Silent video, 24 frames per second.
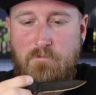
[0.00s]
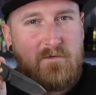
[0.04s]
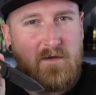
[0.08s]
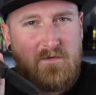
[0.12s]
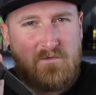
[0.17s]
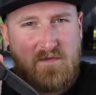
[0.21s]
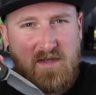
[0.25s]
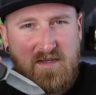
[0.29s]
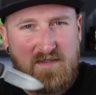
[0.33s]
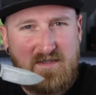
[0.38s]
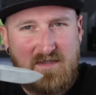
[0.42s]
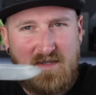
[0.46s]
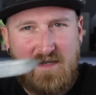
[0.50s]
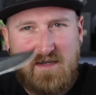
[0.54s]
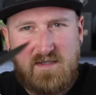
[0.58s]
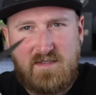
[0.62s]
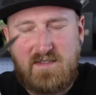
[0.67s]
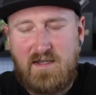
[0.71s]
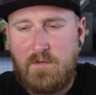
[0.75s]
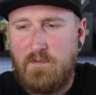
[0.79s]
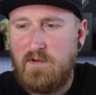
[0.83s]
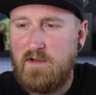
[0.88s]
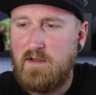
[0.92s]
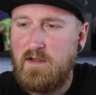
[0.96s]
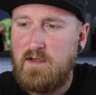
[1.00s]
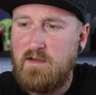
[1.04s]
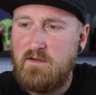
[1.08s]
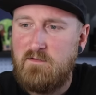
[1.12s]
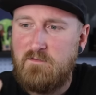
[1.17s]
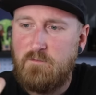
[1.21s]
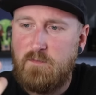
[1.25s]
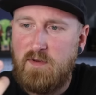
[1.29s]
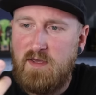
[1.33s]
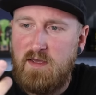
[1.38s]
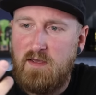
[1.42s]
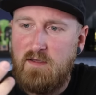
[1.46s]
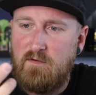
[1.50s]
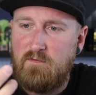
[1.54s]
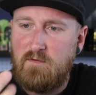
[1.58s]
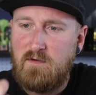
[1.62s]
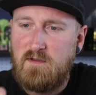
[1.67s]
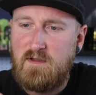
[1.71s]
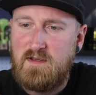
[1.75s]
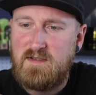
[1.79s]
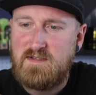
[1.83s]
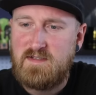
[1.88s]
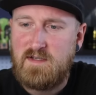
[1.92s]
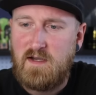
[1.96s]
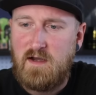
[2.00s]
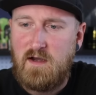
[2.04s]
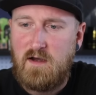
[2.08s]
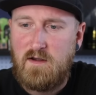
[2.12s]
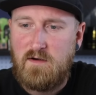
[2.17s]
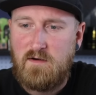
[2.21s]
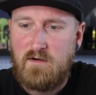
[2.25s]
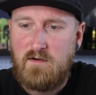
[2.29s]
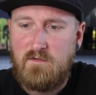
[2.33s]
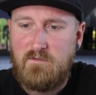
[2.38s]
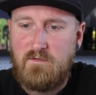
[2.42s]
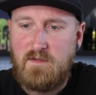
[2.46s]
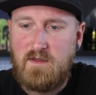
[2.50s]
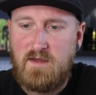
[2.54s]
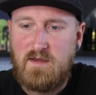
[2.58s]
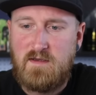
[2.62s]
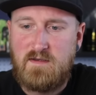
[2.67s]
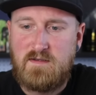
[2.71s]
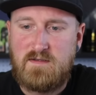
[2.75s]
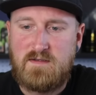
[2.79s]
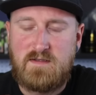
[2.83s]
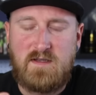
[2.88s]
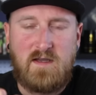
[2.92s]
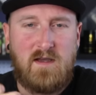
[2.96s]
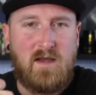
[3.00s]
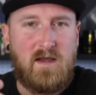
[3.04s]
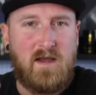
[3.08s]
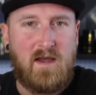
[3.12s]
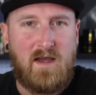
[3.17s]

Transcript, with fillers: 56. I believe Pete released 100 of these.